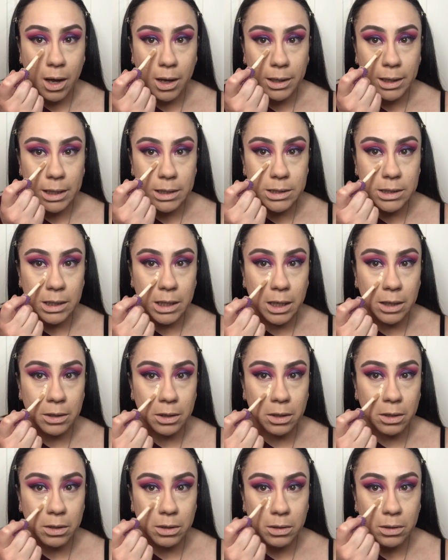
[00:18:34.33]
get
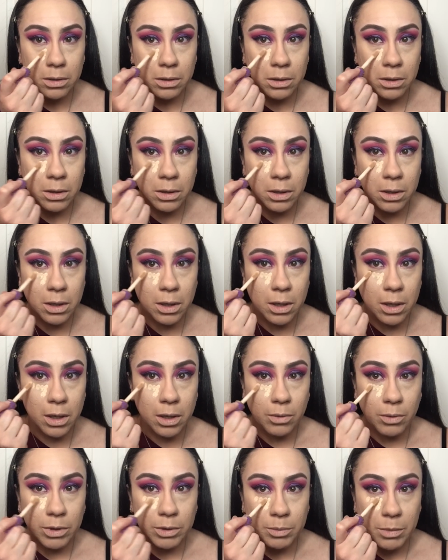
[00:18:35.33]
together
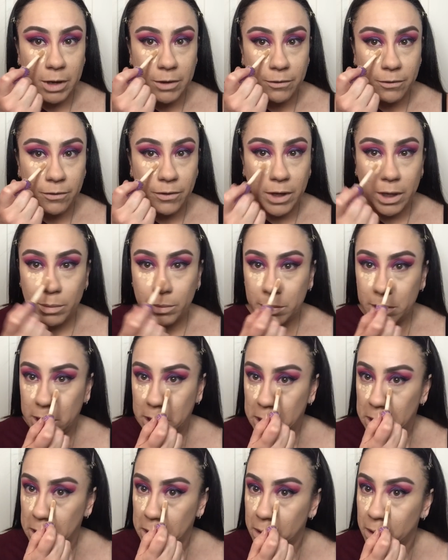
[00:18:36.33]
with my
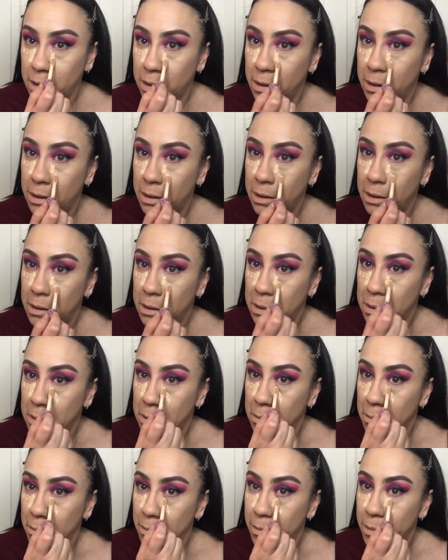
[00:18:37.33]
family,
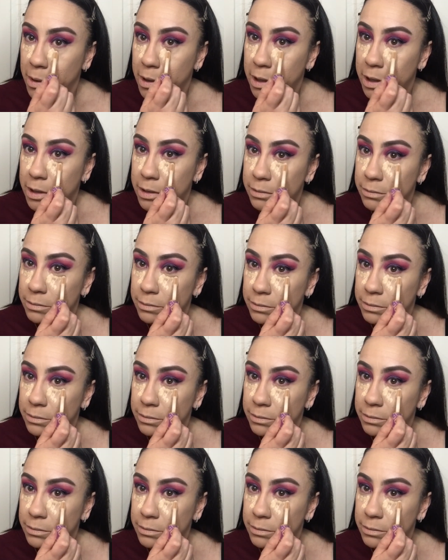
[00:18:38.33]
but